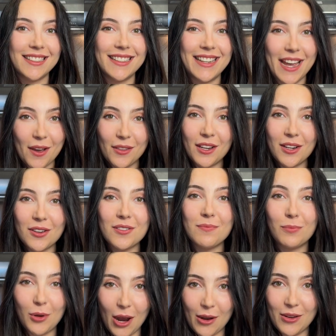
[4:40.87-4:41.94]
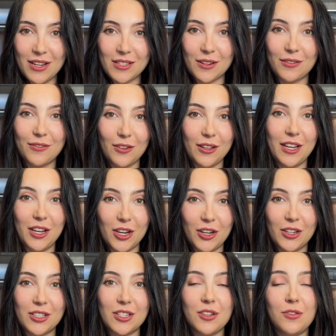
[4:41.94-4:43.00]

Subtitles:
Now that your brownies are fully cooked,